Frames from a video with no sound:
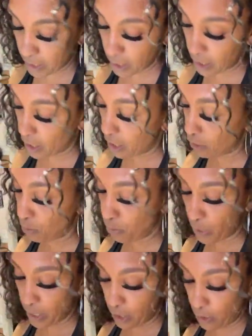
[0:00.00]
son loved the
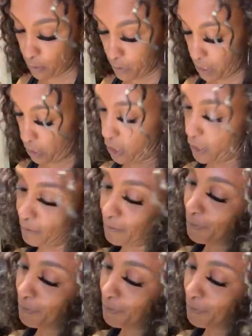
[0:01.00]
bread so much,